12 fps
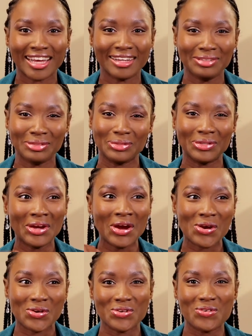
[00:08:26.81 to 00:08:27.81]
that,
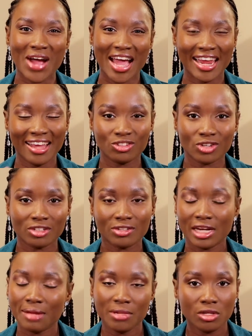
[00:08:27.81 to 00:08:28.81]
required extra
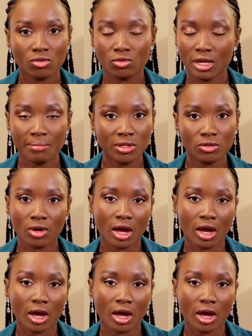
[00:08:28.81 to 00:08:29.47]
strength? Let me know